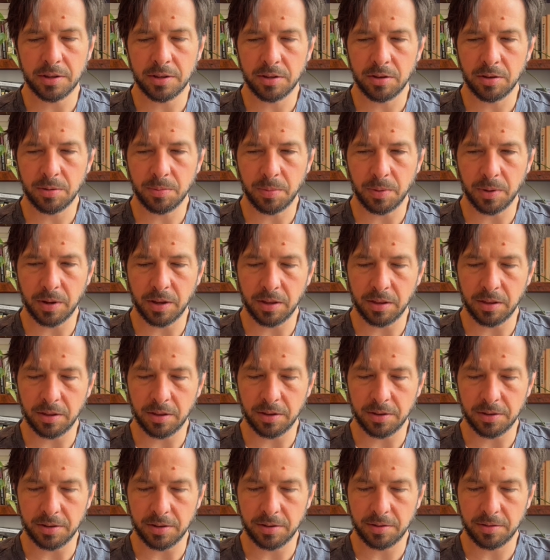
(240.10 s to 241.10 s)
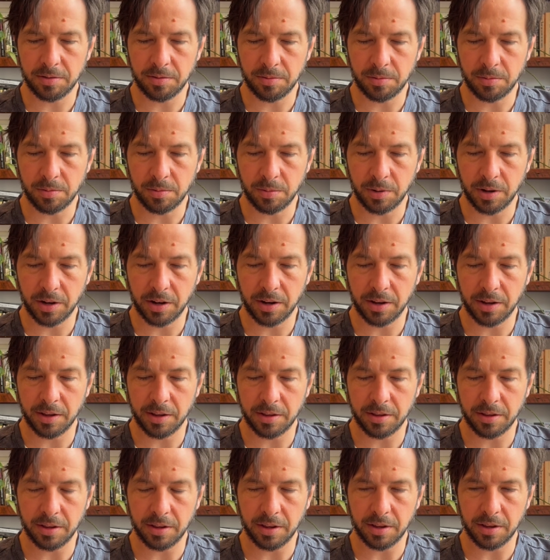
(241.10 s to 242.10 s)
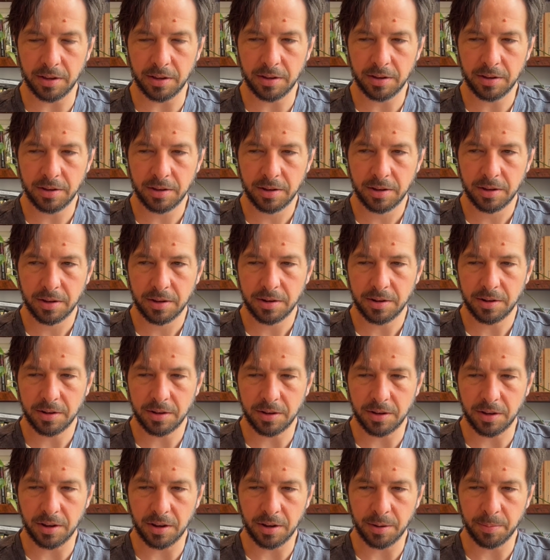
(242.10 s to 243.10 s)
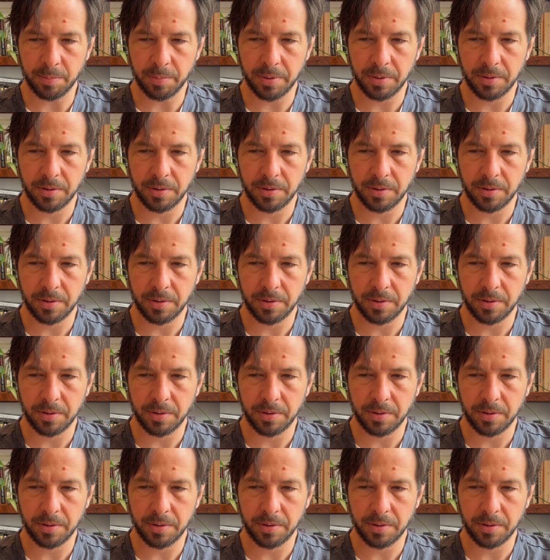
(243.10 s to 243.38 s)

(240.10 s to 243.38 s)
to be this really deep,